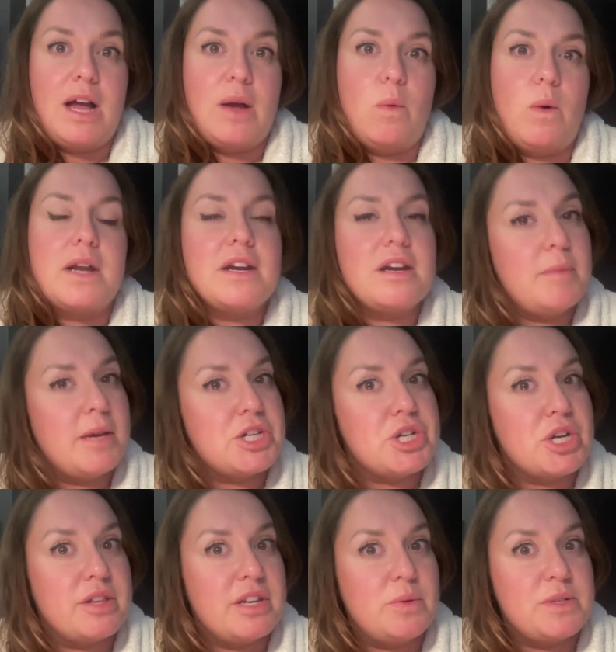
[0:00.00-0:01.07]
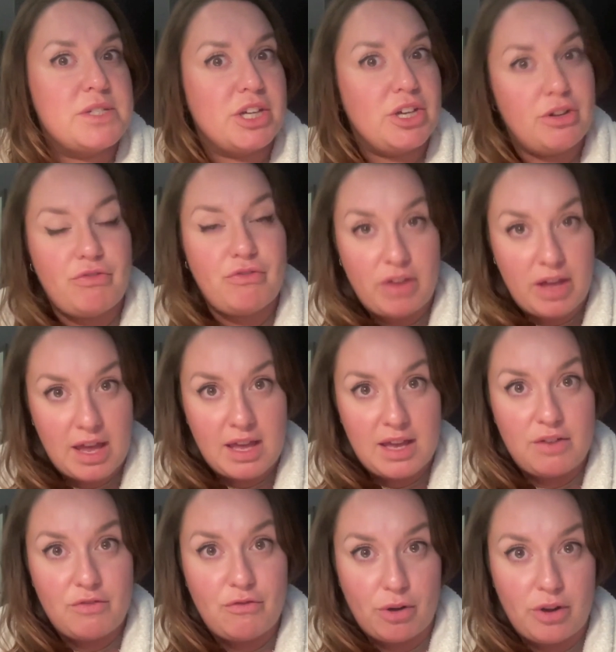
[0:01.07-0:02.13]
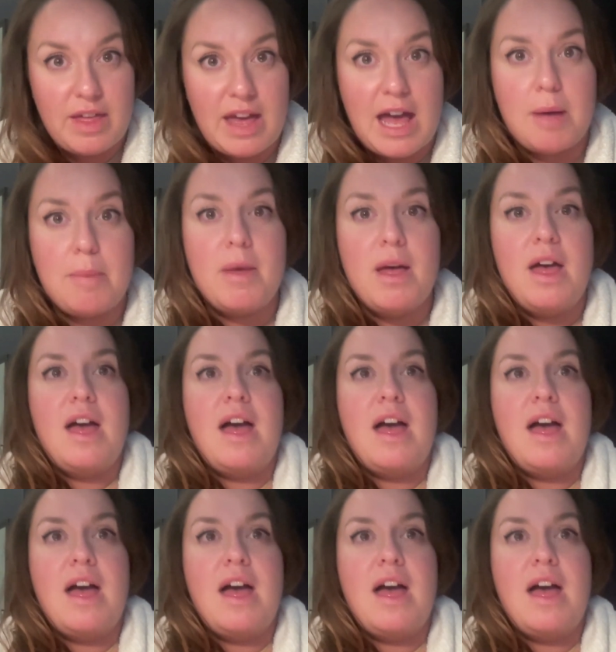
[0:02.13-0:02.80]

I wanted to make sure that it was a good fit for them.